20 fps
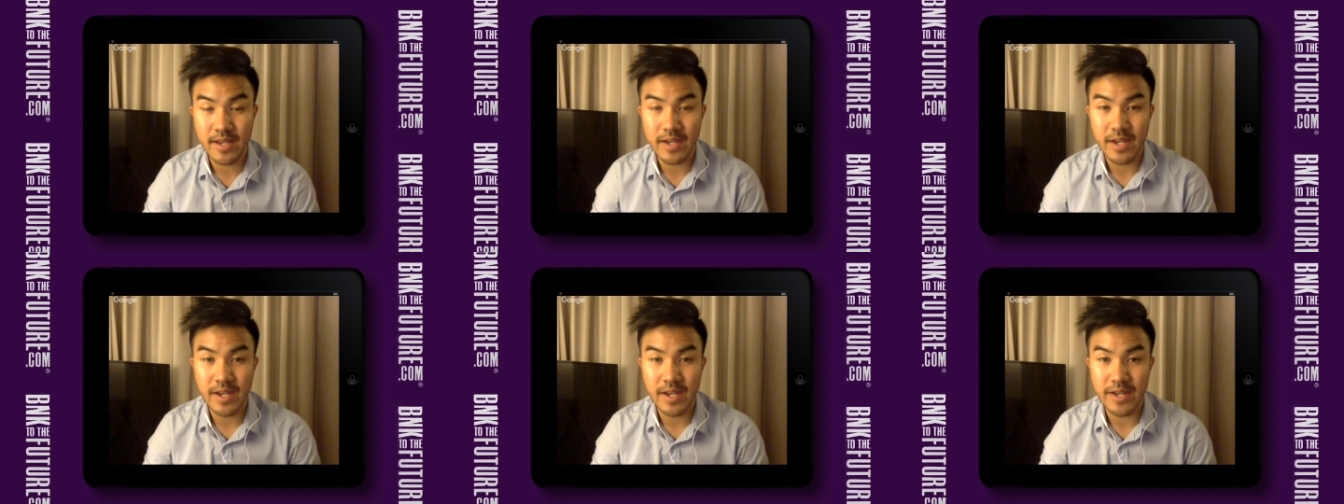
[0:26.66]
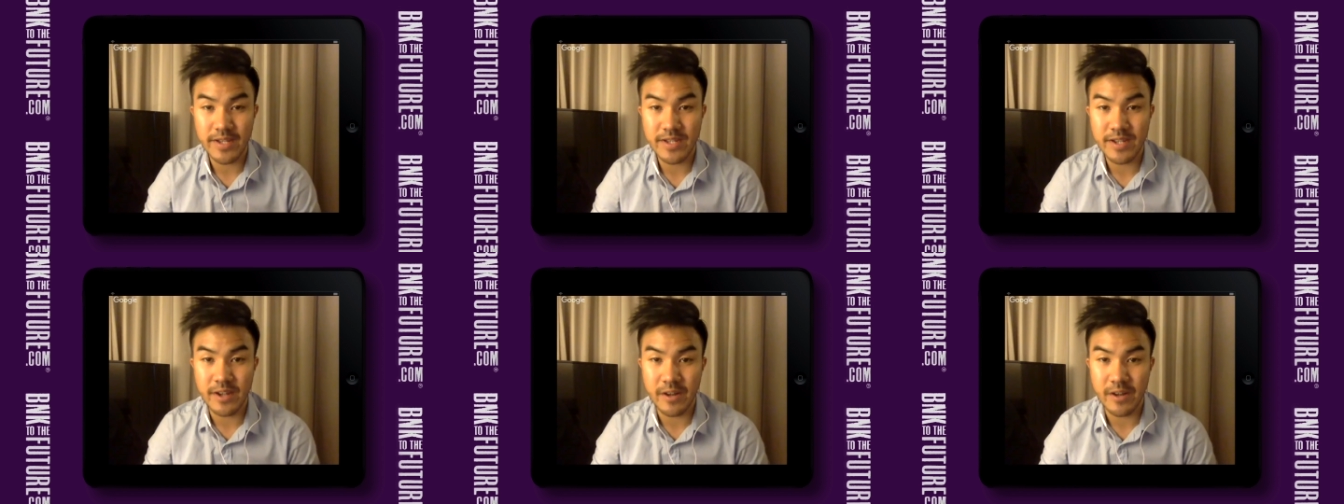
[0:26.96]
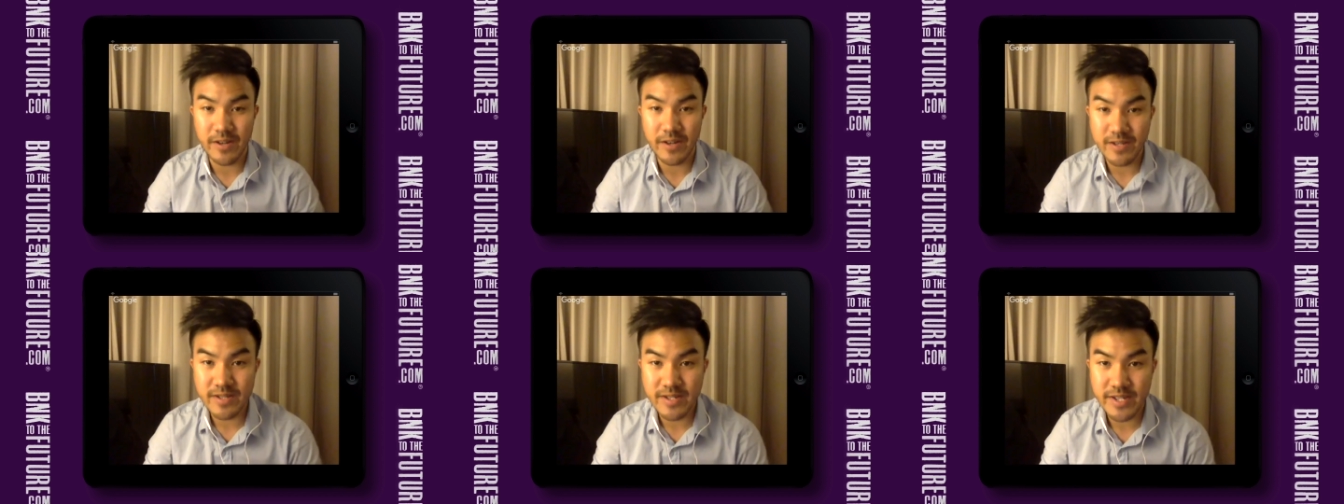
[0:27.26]
It is
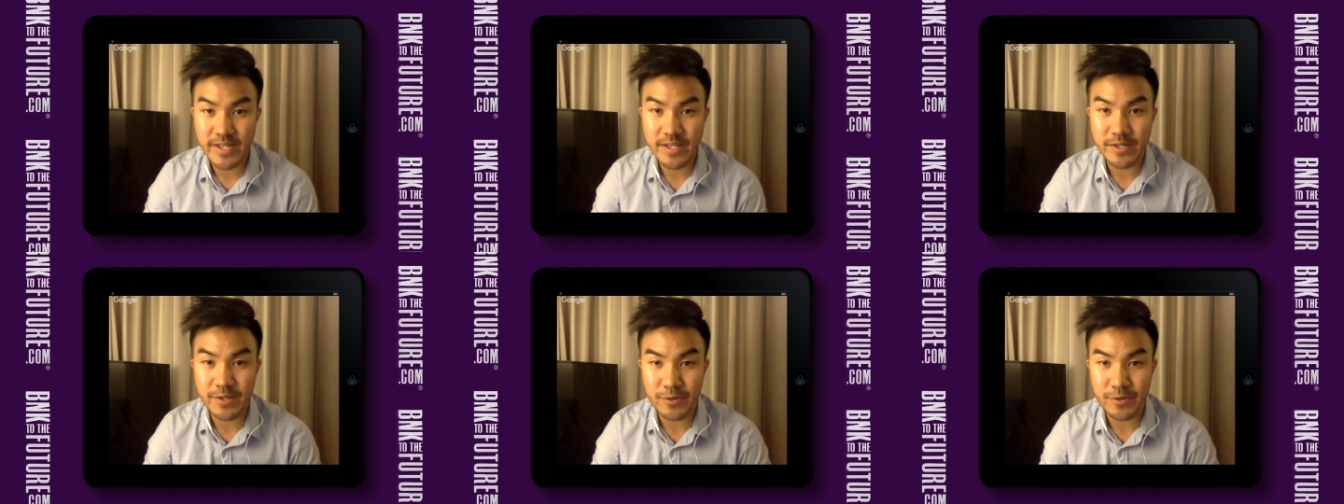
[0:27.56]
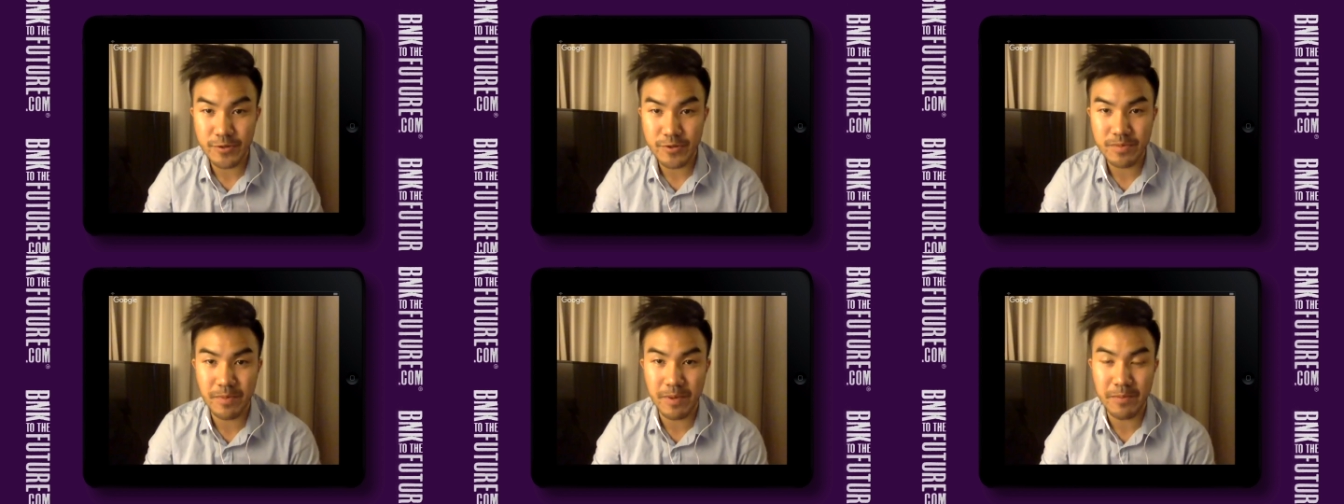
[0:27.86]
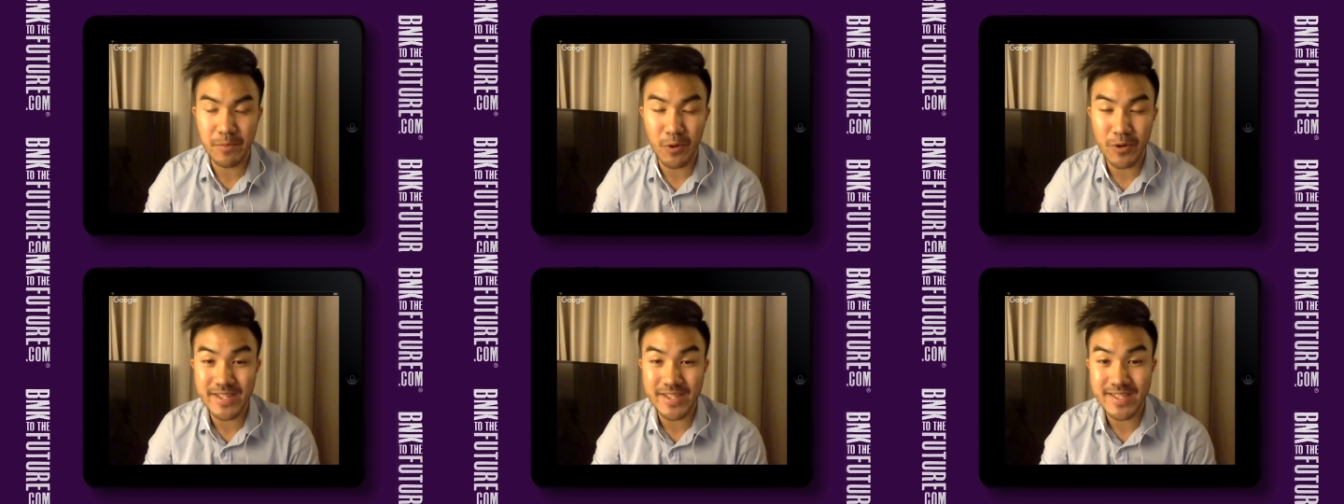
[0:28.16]
currently used by
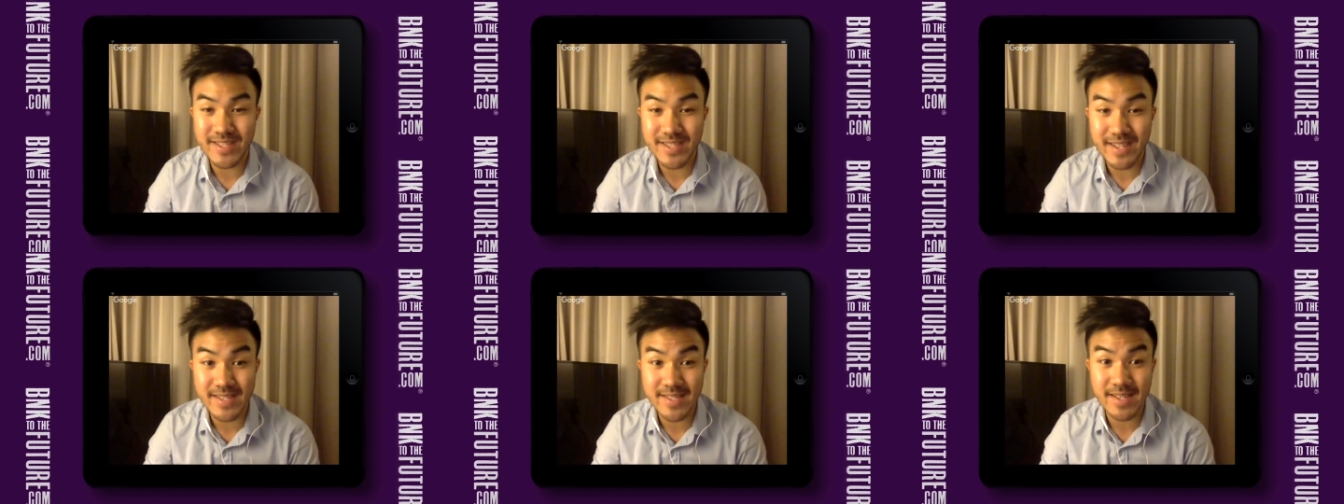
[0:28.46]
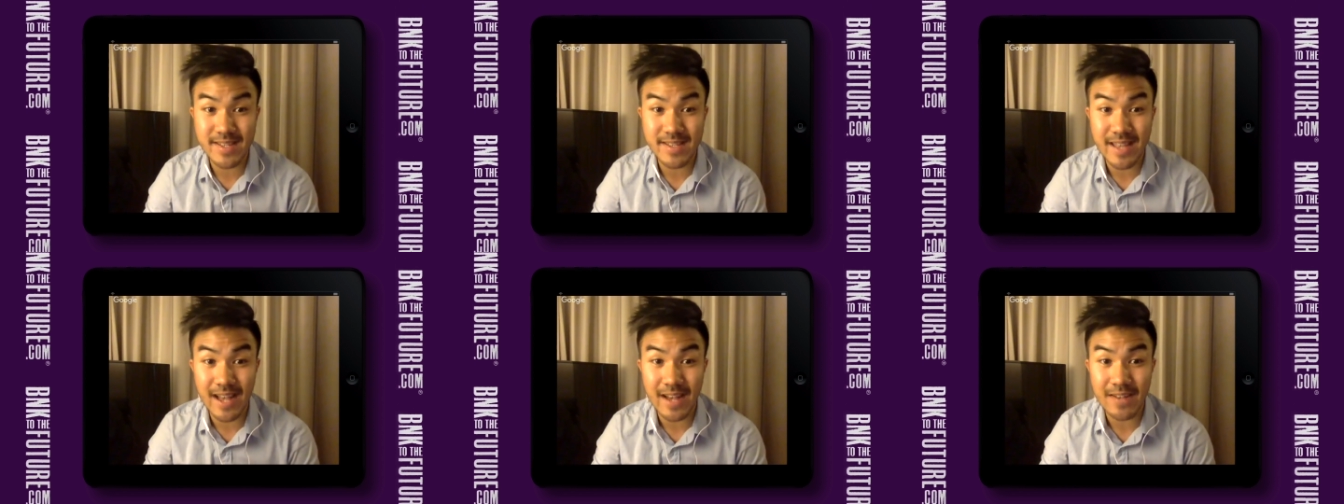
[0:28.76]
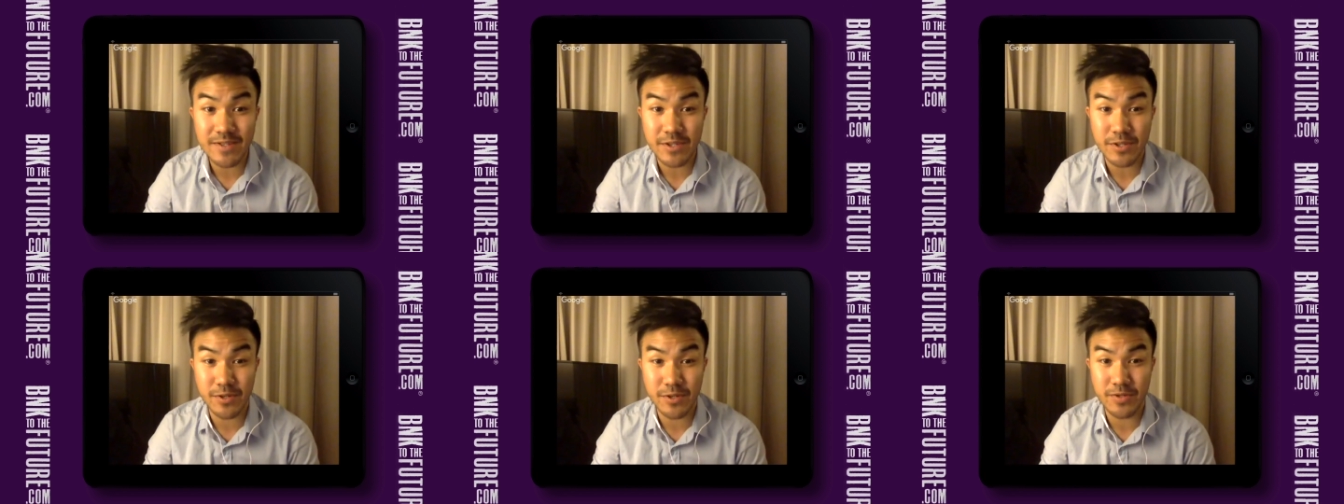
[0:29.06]
more than
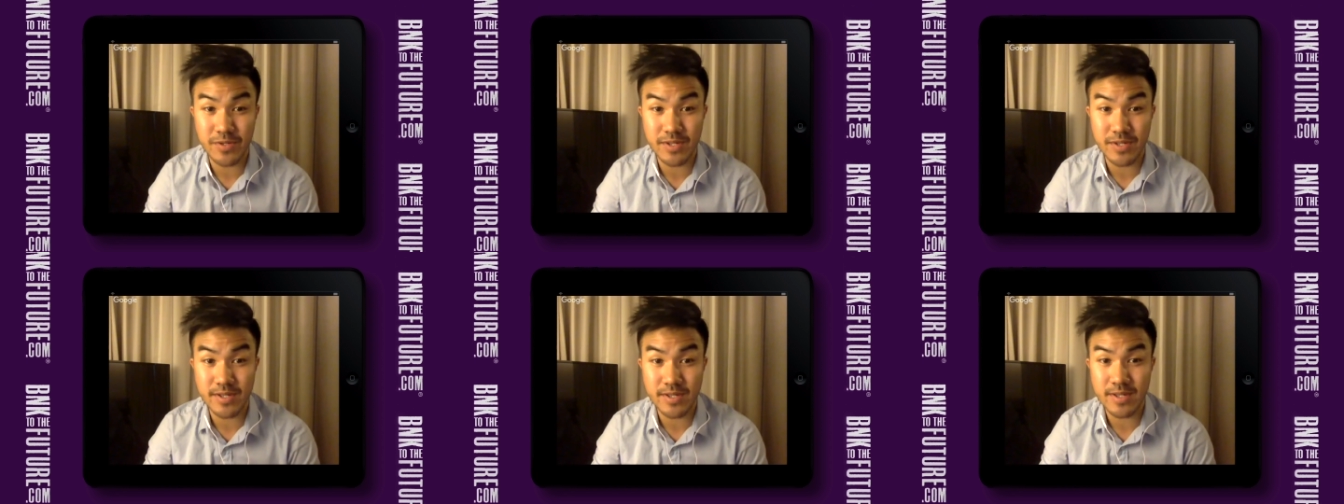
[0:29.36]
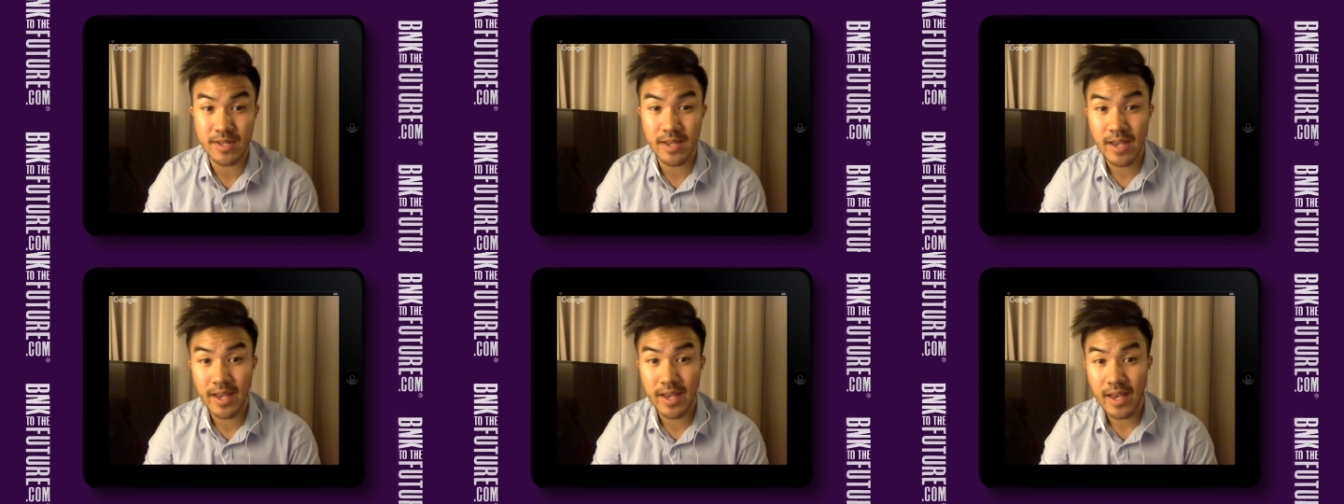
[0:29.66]
60,000 users,